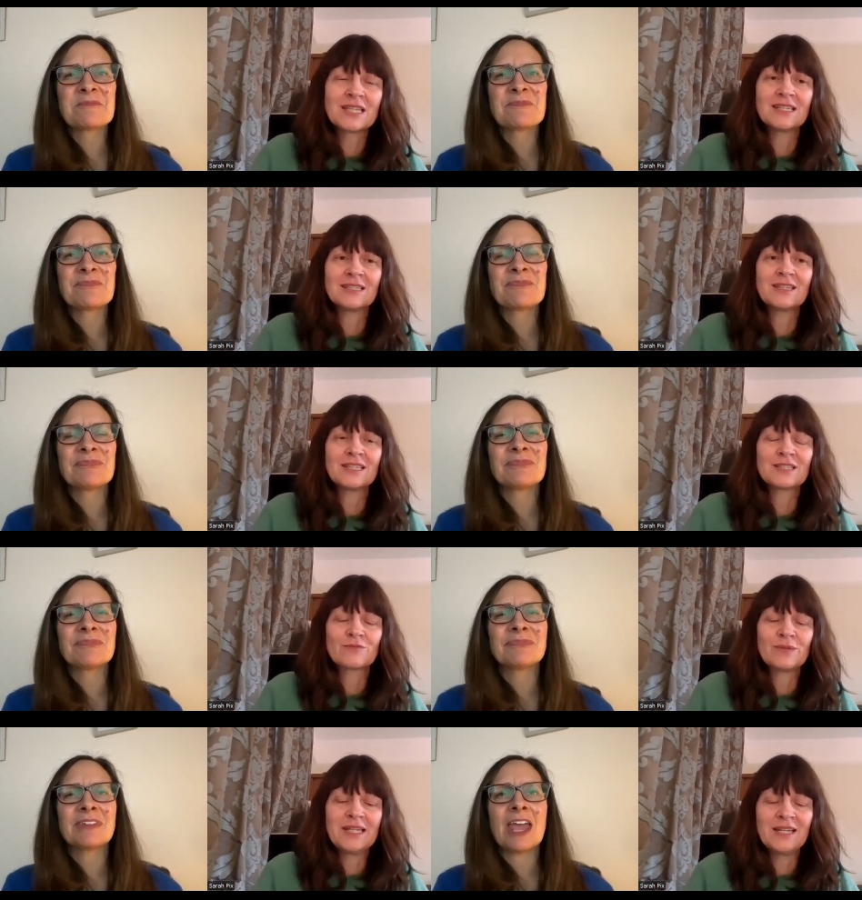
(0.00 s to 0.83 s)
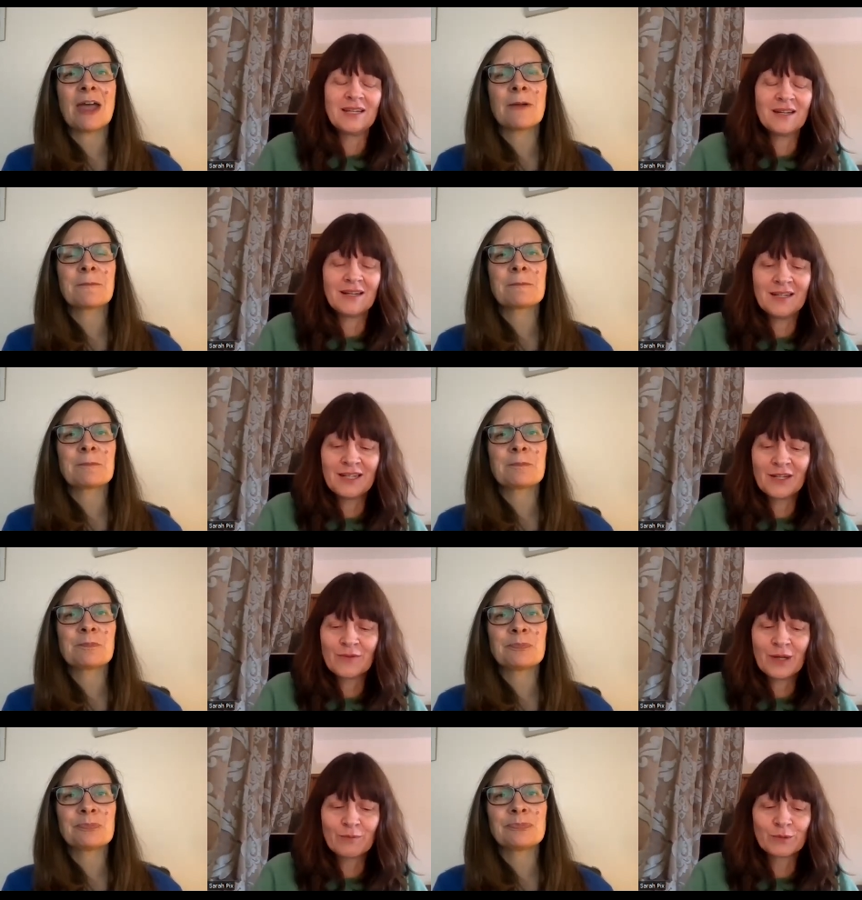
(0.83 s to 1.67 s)
Speaker 1: That that's really uh, an
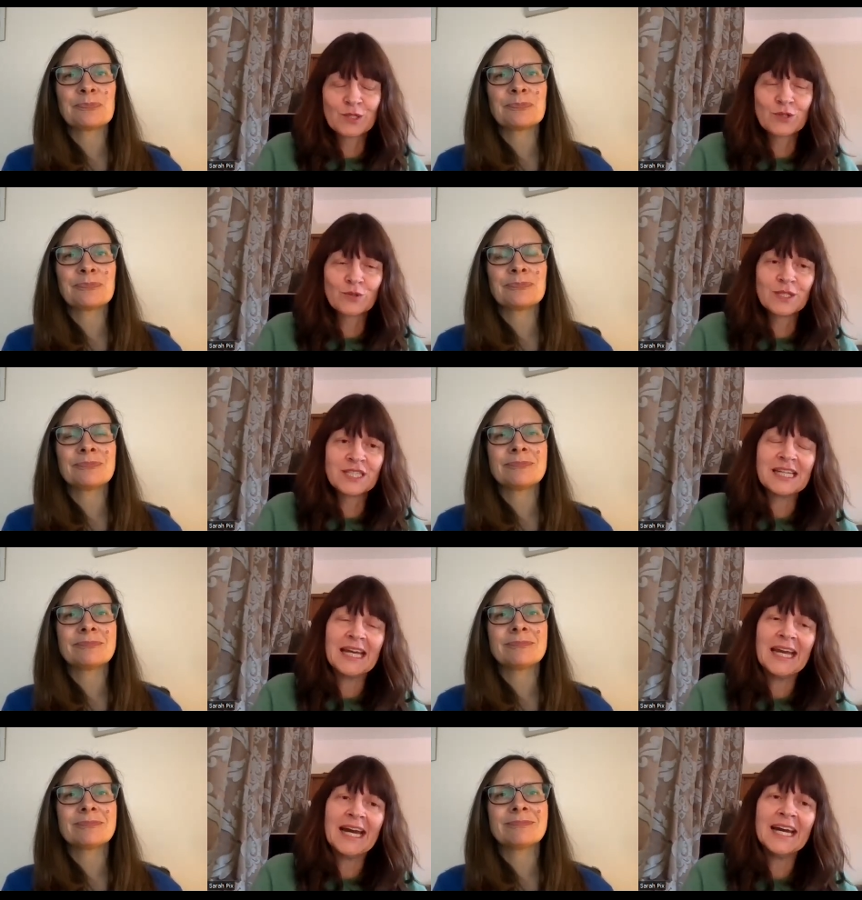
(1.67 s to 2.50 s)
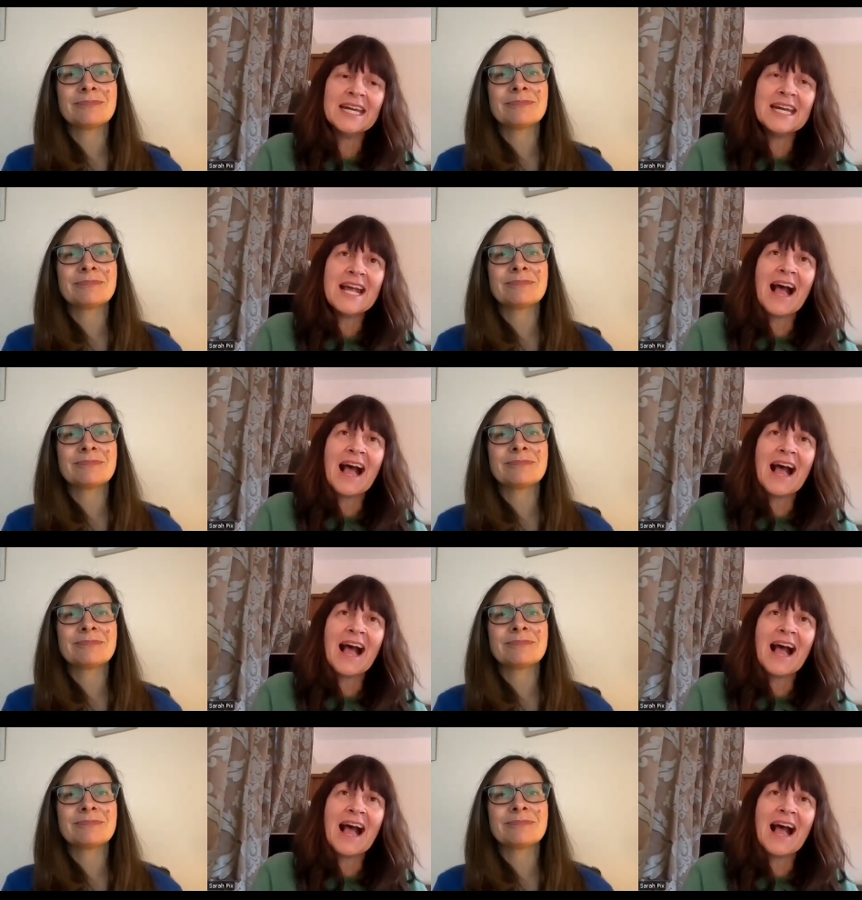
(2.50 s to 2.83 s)
incredible story to hear.